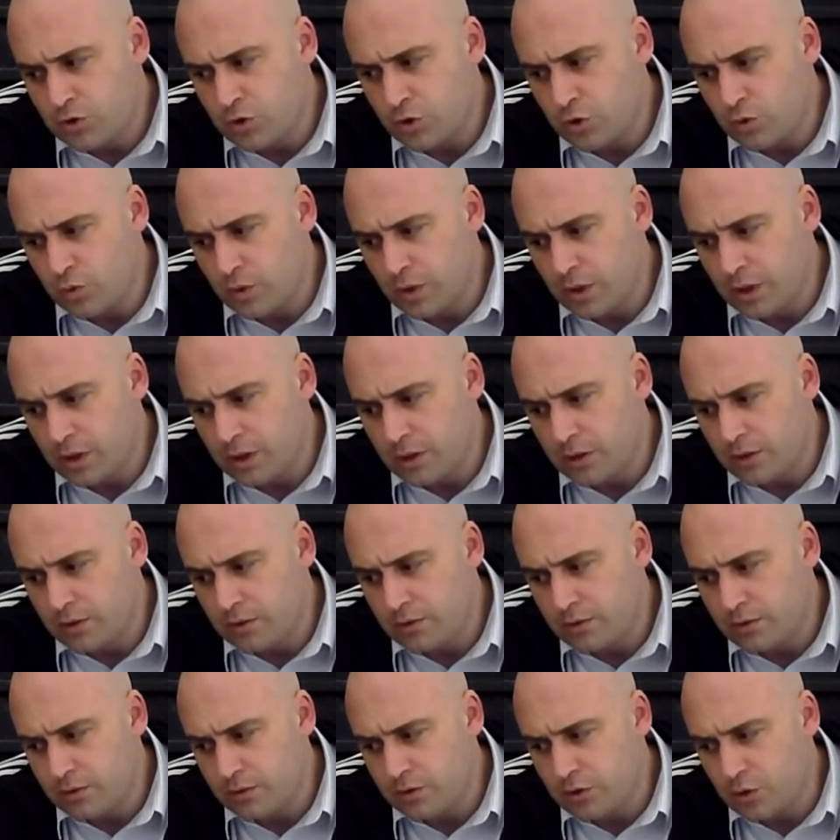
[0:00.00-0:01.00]
to uh,
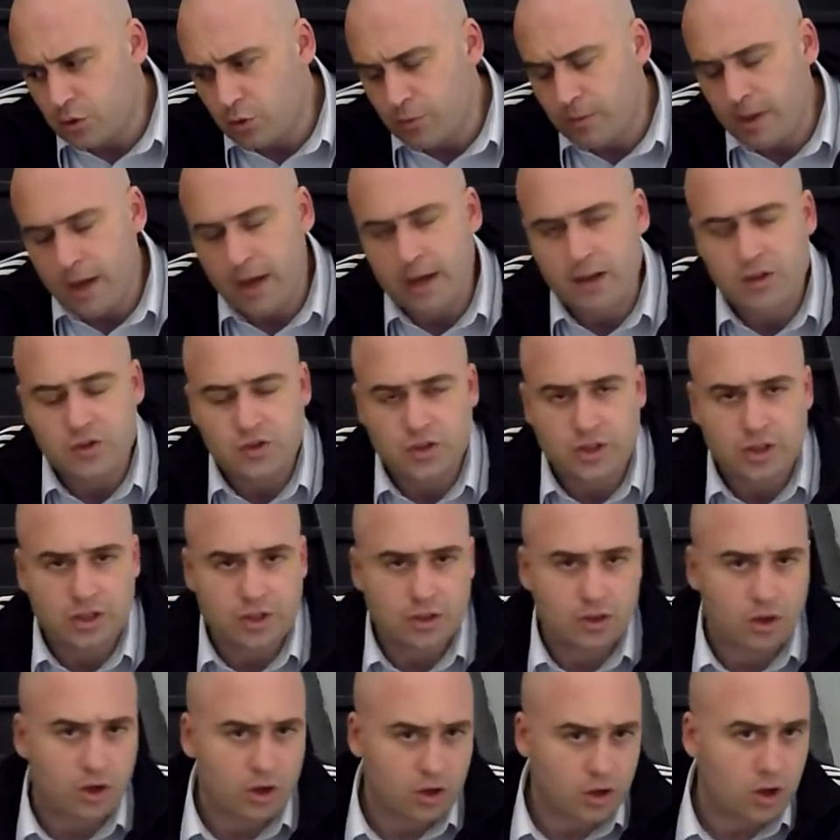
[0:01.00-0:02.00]
to a magazine
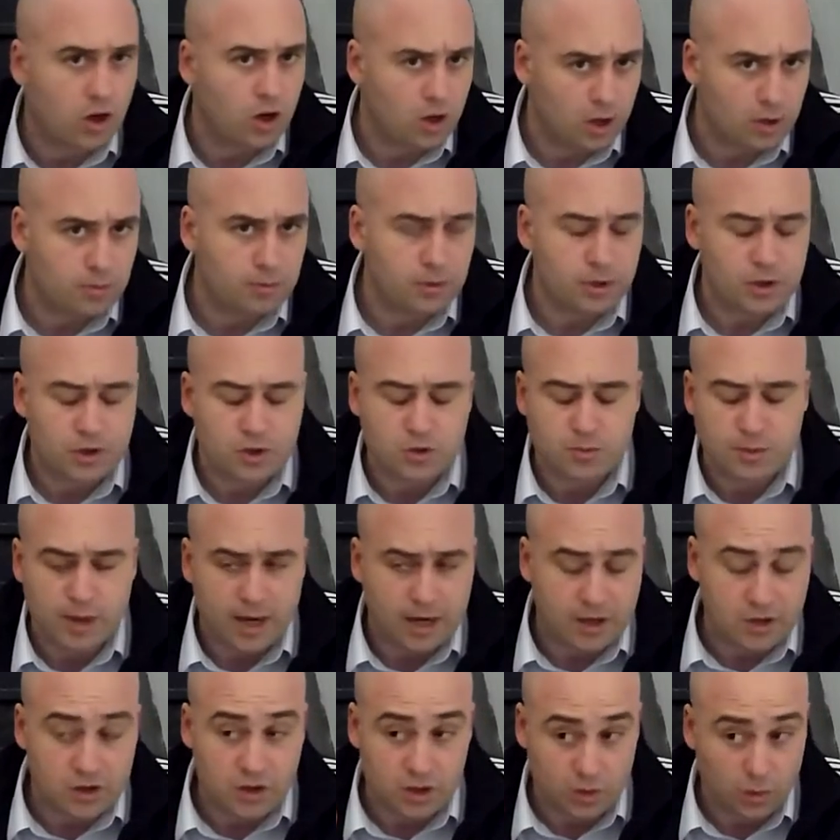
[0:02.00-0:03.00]
in Hong Kong, a Buddhist
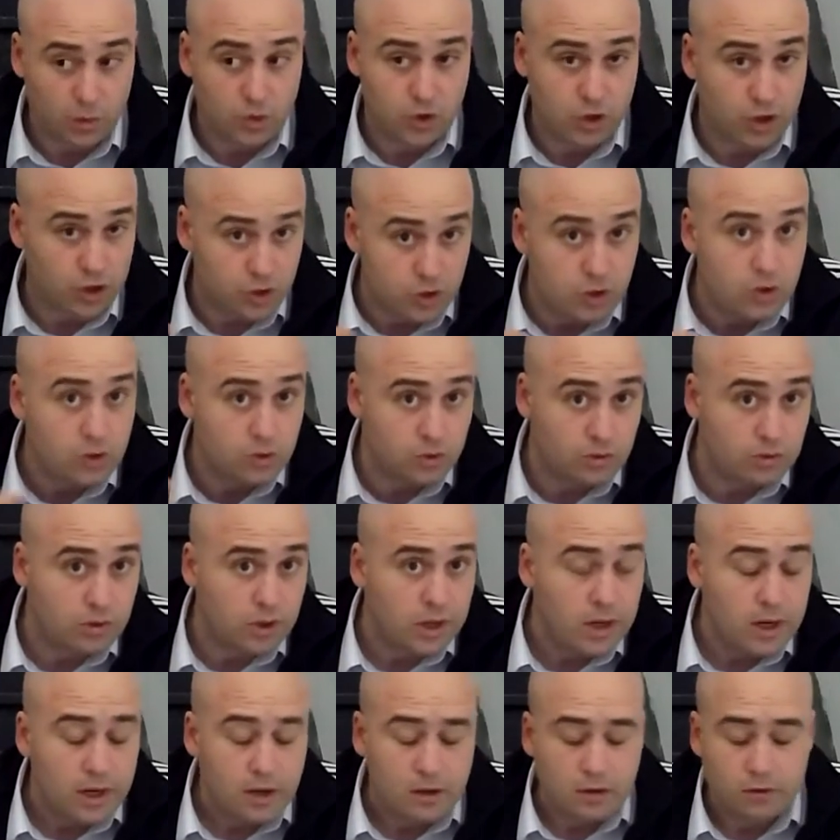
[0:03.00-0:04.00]
magazine, in which I do
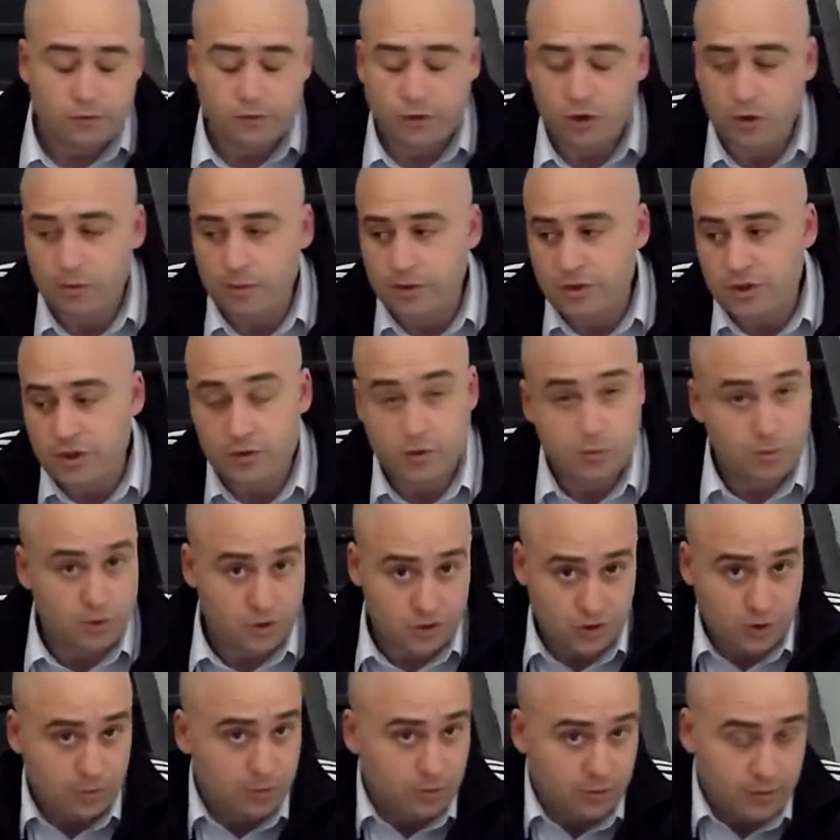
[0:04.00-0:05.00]
refer to myself as
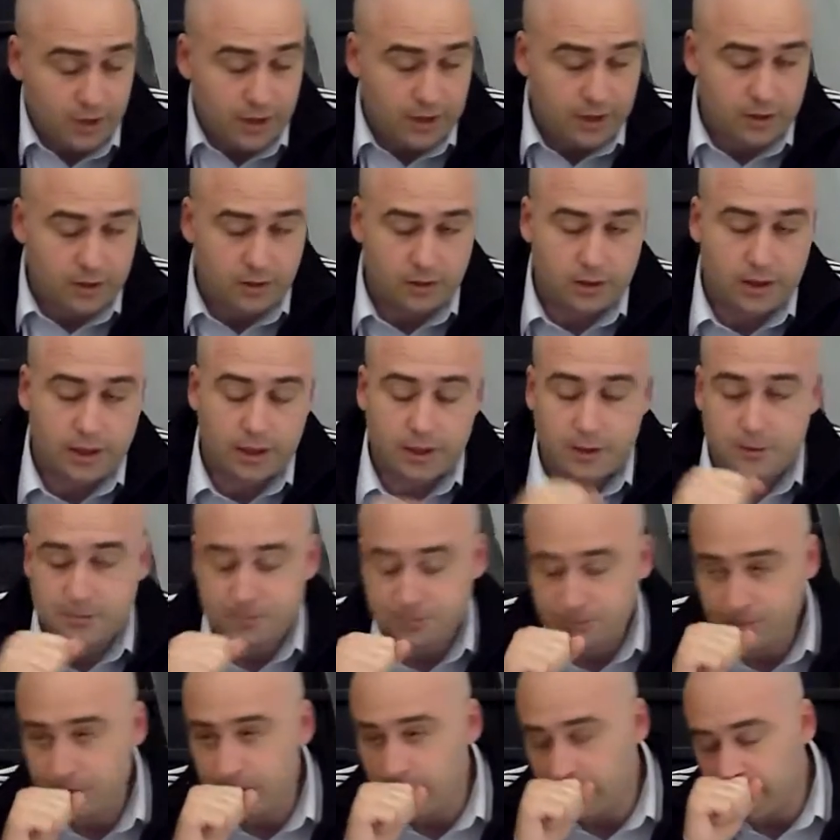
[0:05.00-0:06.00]
Buddhist. I'll provide the link
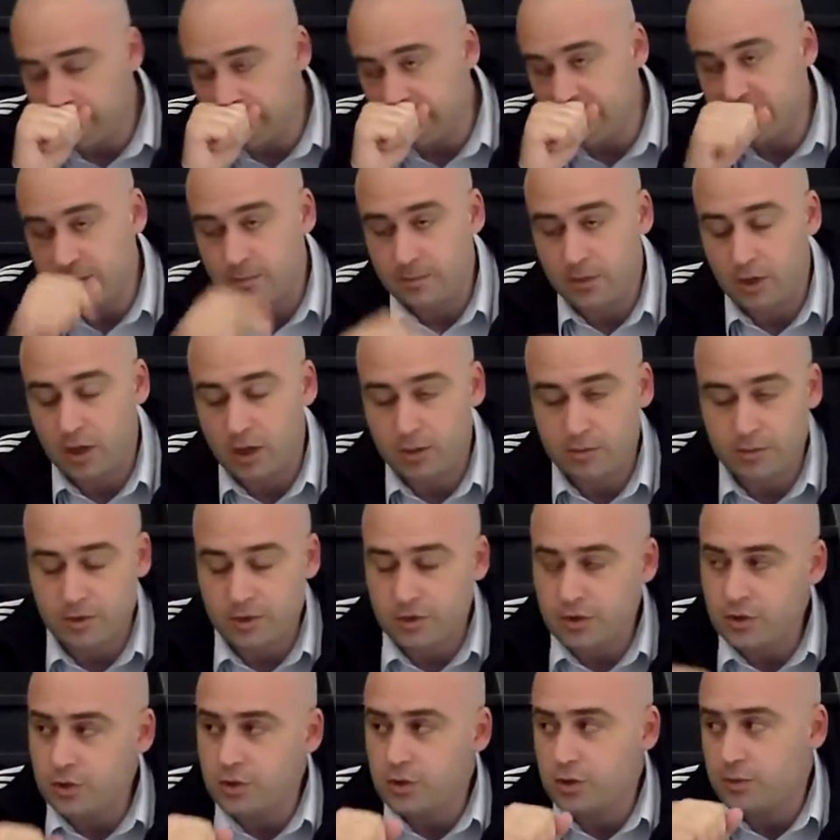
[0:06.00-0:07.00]
uh, at the bottom of
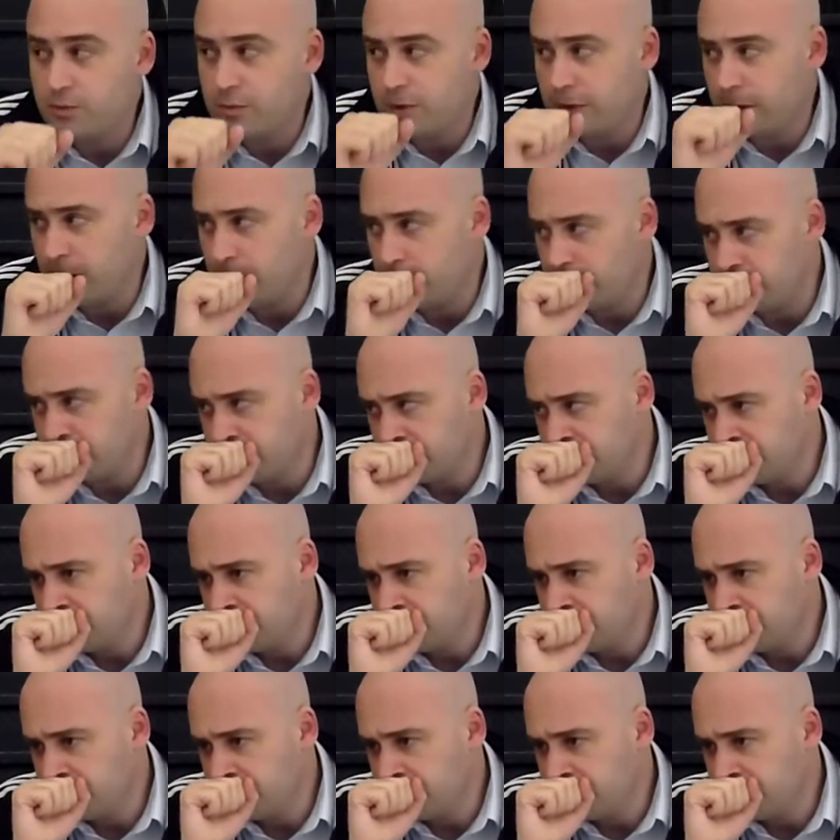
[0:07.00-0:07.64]
this YouTube video.